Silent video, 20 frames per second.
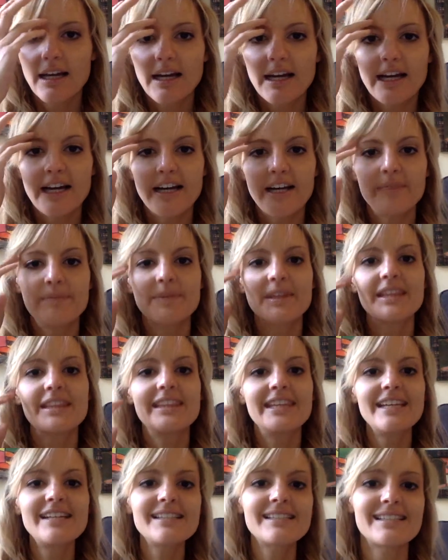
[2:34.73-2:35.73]

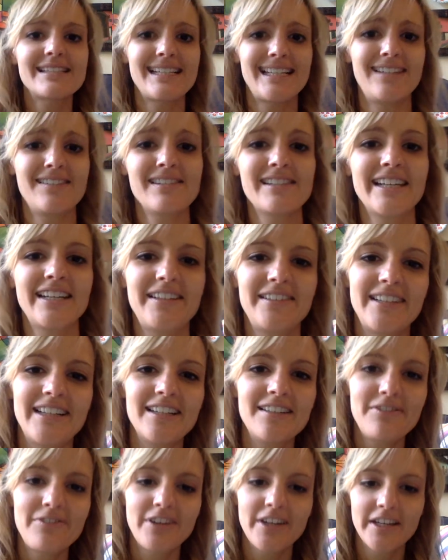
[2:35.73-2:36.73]
This sounds like a lot
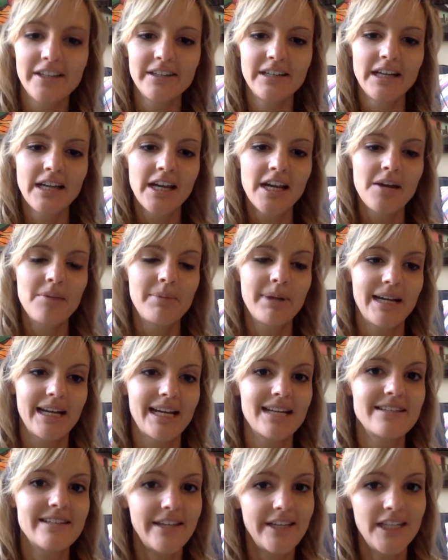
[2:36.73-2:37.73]
of fun, but I
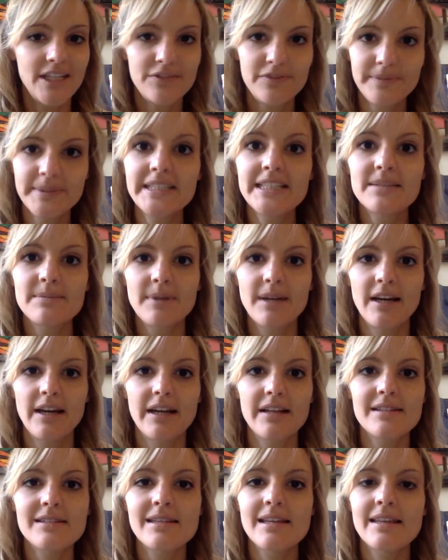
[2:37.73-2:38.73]
can tell you from
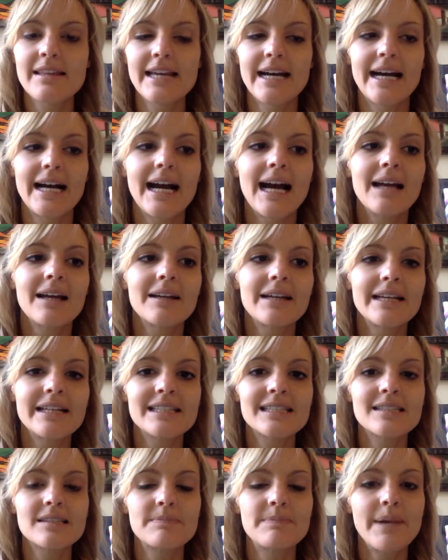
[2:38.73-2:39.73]
experience that
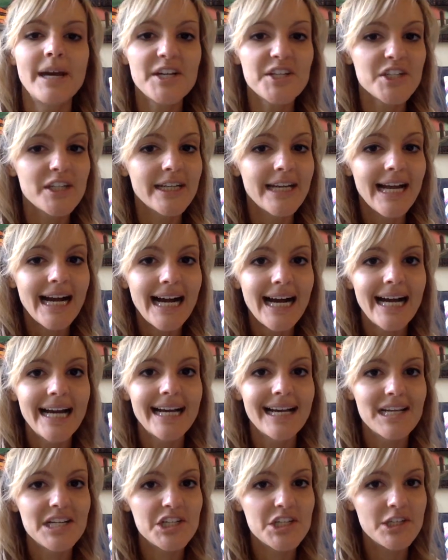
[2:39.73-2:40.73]
especially high
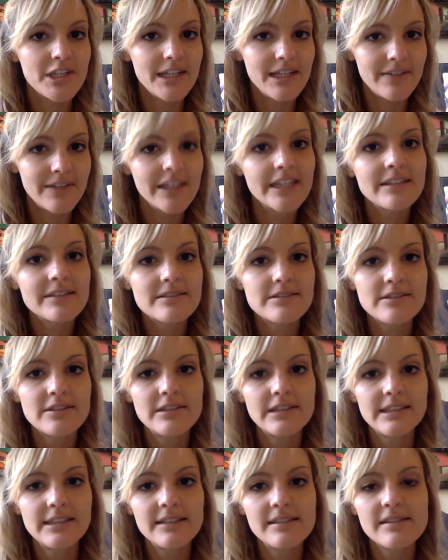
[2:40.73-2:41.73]
achieving
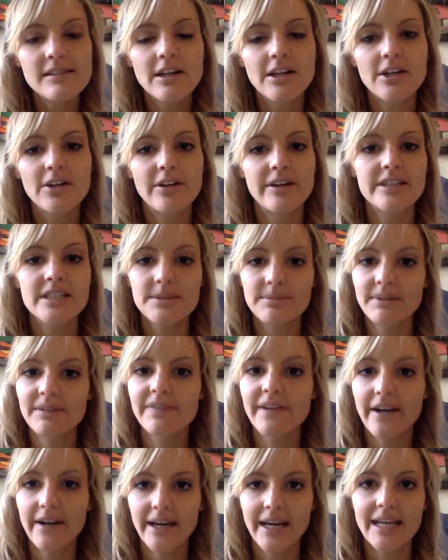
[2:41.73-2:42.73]
students are going to be
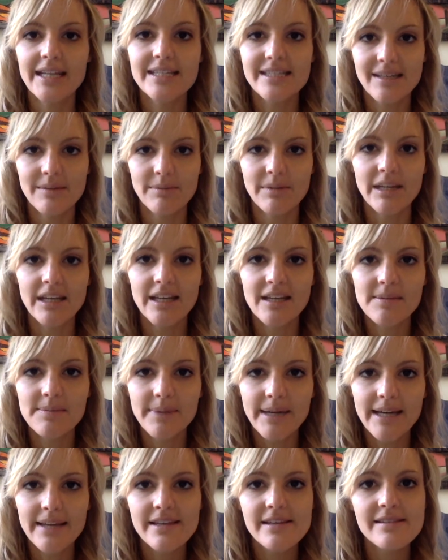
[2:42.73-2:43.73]
very intimidated
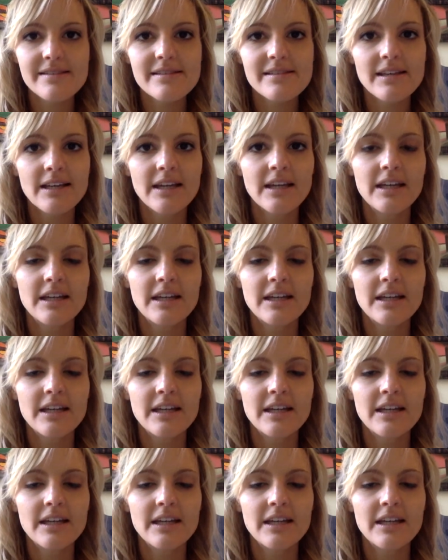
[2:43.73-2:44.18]
by this.